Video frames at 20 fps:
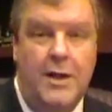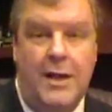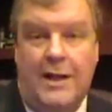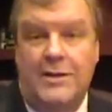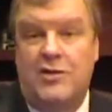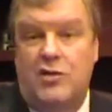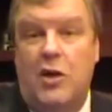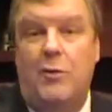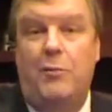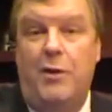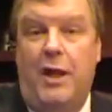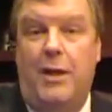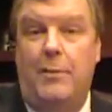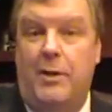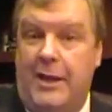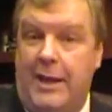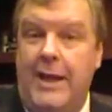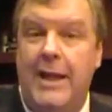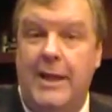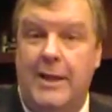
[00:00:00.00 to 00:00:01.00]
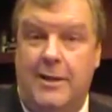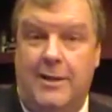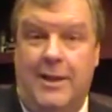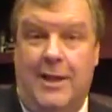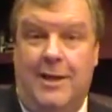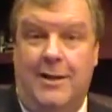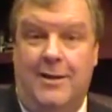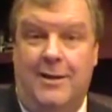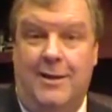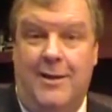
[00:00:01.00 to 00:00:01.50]
and still be able to eat at
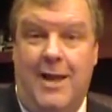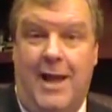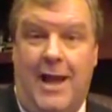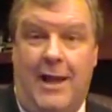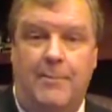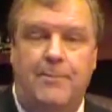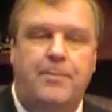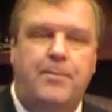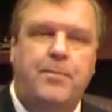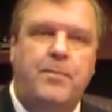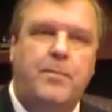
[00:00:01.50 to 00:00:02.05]
the end of the day.